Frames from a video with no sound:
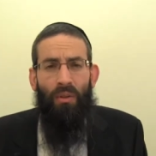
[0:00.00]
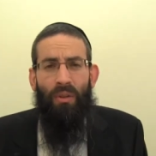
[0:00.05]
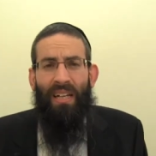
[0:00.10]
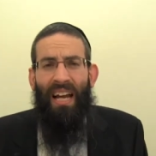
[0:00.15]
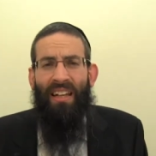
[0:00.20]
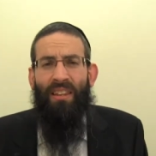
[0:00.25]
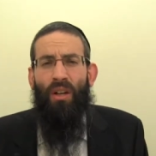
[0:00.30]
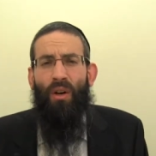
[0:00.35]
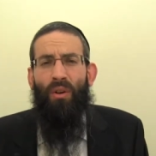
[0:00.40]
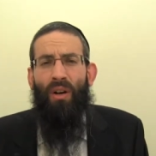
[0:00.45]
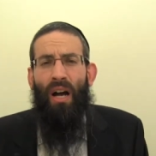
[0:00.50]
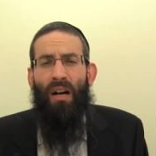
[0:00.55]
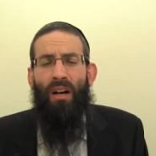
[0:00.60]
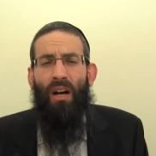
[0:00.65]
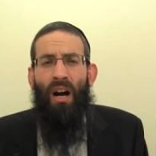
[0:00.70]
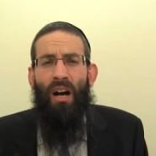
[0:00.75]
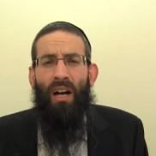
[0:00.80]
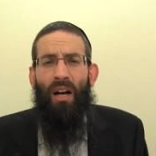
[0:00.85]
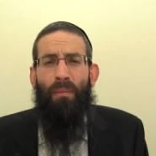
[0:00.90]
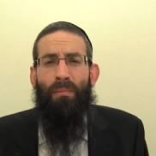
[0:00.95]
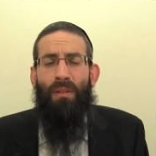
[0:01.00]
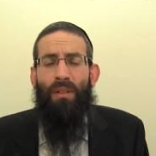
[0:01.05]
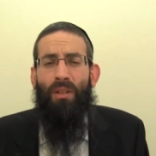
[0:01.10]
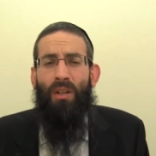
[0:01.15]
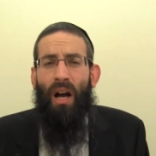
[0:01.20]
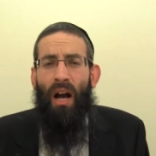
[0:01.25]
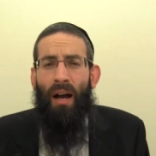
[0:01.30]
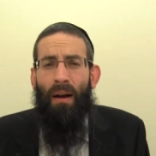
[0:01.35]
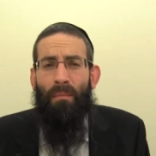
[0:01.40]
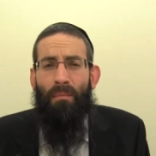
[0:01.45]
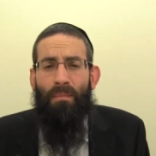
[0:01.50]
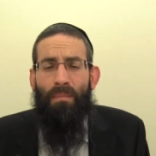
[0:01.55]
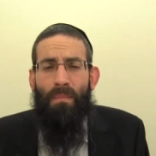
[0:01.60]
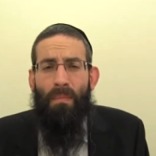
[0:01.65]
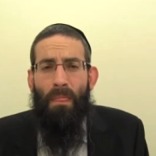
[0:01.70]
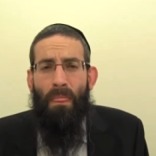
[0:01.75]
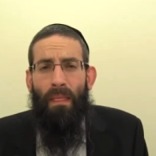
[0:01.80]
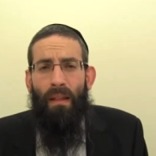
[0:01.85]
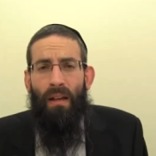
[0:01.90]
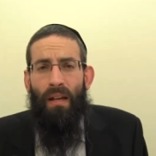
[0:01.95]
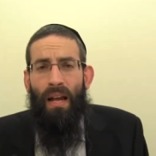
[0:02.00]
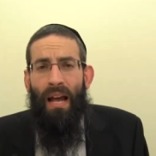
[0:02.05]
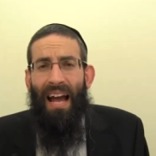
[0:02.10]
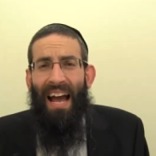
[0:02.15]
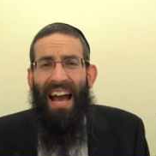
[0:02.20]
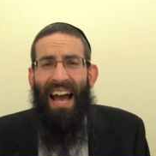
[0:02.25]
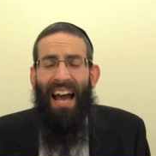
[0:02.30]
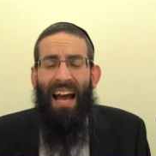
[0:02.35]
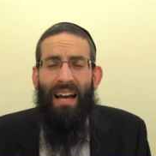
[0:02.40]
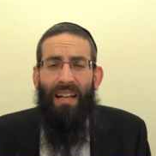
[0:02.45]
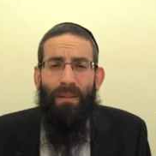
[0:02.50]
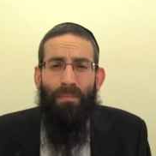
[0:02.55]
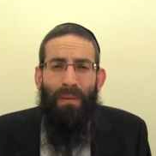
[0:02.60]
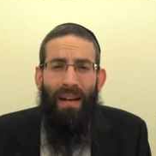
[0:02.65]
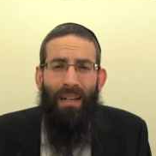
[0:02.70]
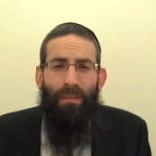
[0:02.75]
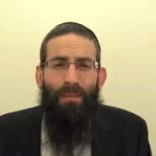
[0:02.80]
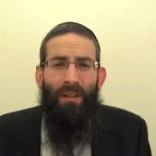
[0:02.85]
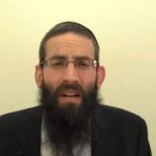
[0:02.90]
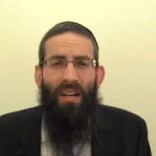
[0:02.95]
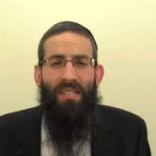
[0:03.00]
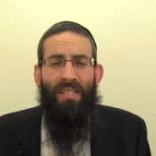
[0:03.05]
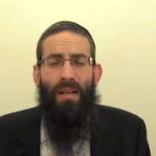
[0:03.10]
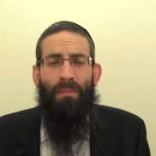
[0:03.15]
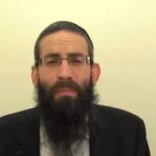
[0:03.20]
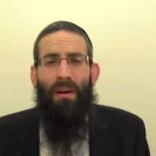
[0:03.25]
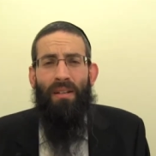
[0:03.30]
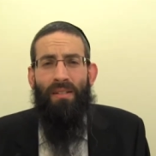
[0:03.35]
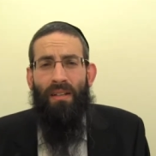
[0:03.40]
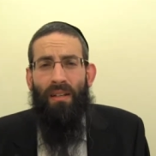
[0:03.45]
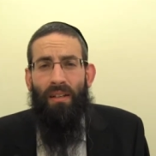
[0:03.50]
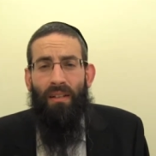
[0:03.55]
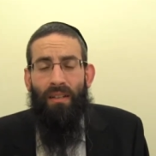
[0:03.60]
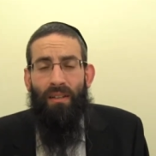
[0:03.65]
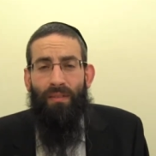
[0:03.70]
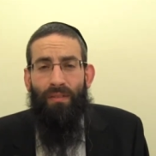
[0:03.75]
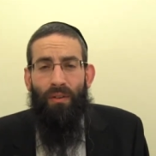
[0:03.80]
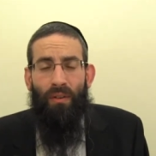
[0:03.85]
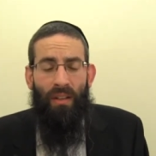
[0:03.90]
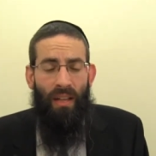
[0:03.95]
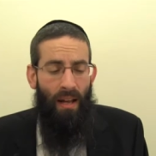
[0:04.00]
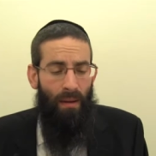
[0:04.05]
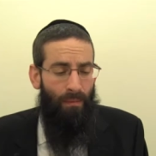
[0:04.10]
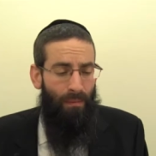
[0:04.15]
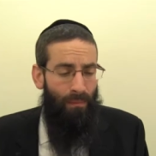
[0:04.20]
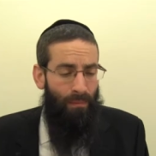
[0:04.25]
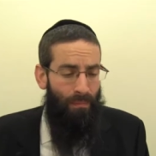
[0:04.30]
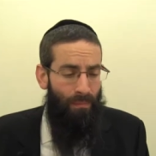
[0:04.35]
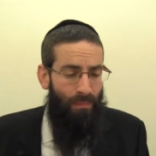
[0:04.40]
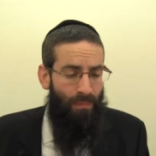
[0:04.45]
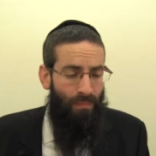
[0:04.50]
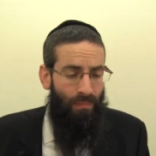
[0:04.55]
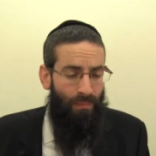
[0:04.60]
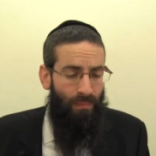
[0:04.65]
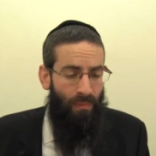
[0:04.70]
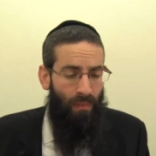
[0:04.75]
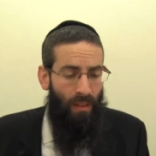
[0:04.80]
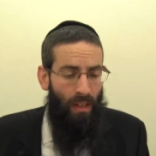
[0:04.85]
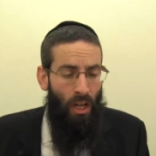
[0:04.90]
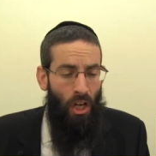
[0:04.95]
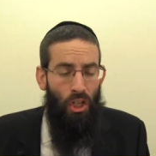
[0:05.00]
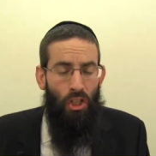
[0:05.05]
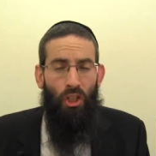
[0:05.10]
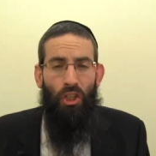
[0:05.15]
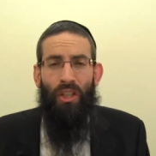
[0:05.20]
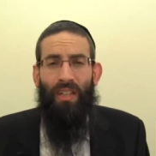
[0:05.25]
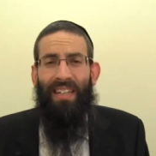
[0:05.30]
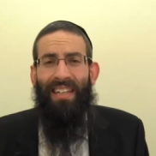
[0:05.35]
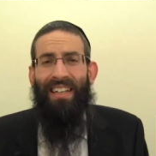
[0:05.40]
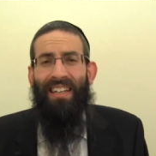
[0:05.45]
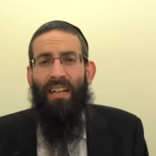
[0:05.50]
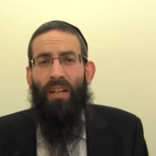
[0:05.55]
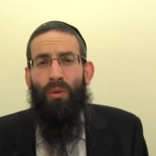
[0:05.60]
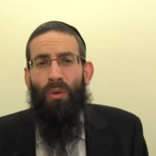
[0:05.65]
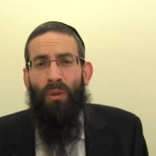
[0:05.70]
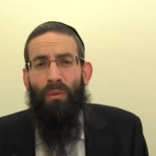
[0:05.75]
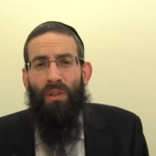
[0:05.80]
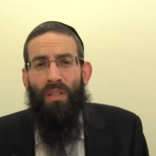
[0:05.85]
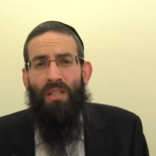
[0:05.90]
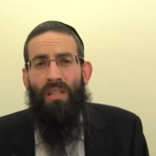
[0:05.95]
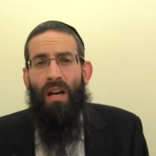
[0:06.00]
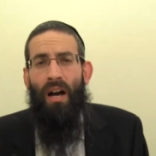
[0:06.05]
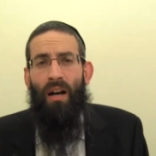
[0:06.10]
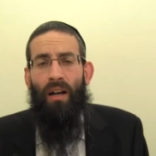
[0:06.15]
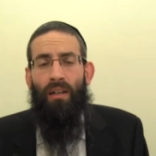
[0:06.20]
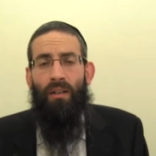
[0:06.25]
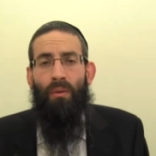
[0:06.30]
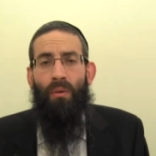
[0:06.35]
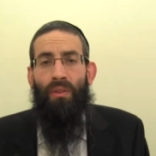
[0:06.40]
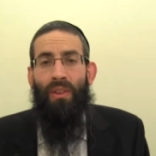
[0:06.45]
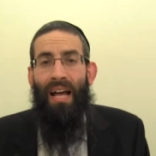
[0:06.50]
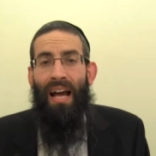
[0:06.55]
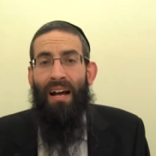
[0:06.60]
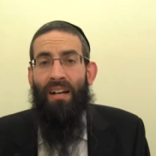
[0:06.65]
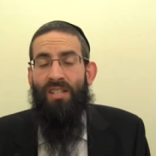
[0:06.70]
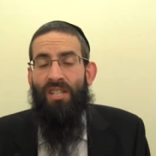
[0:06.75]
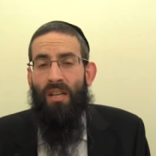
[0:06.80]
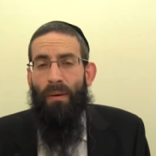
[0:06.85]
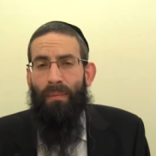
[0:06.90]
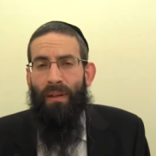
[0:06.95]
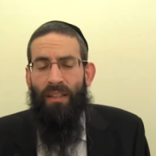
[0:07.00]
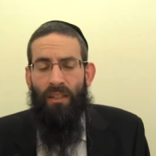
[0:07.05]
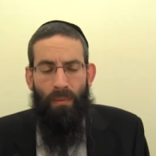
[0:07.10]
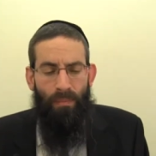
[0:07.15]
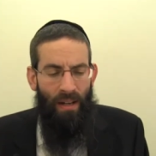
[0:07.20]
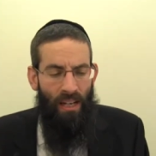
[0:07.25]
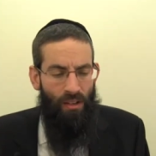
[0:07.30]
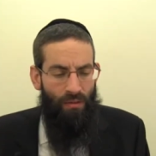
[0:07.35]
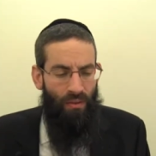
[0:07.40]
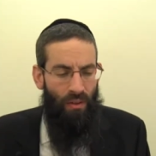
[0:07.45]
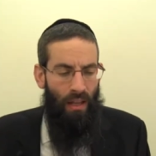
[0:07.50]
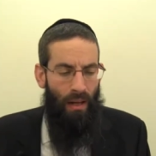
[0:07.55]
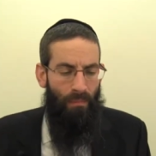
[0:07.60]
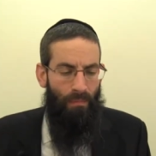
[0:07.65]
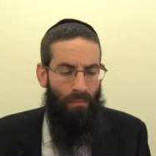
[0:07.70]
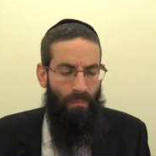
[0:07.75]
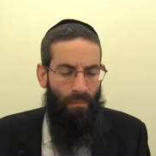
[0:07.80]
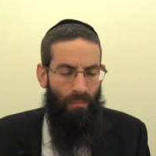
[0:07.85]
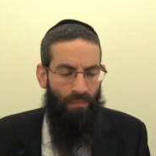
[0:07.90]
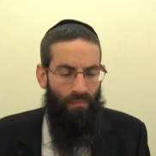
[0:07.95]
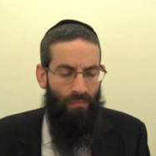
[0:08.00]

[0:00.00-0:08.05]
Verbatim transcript: he had no Chacham to come and make Birchas Hamazon for them. So the king and queen were stuck without somebody to bench for them.